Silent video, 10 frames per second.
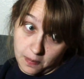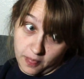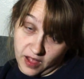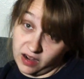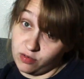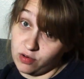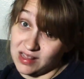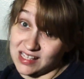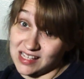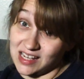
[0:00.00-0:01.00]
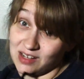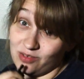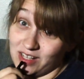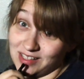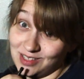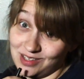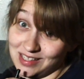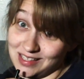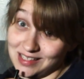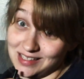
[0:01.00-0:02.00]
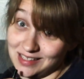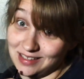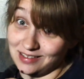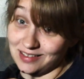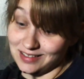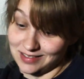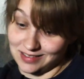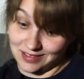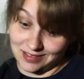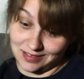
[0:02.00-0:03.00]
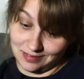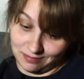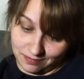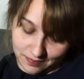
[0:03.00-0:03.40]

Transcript: I never read the second one, so this is interesting.